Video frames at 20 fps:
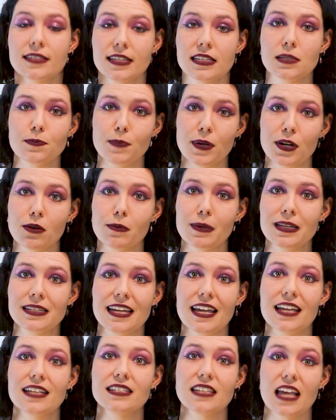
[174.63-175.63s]
Since
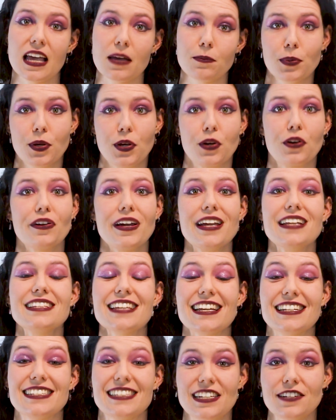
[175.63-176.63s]
pyrimidines and
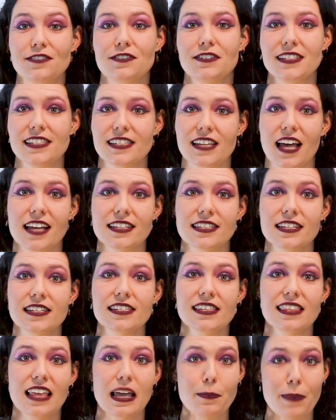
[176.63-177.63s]
purines are different
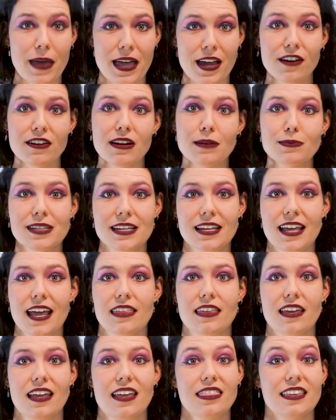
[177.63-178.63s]
sizes, they pair up
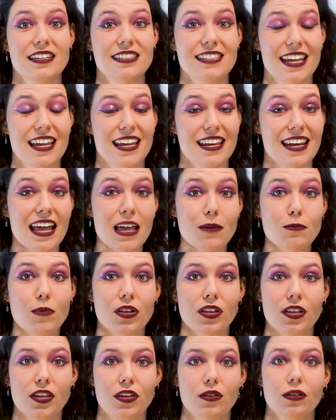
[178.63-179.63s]
together in the DNA
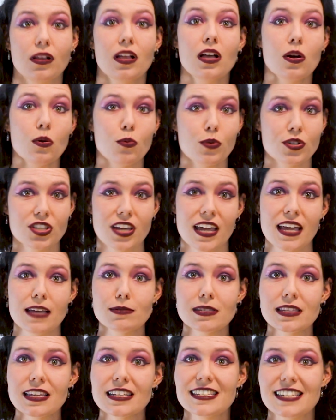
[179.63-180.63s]
molecule, which
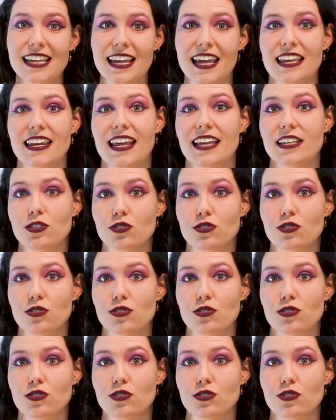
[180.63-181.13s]
keeps the DNA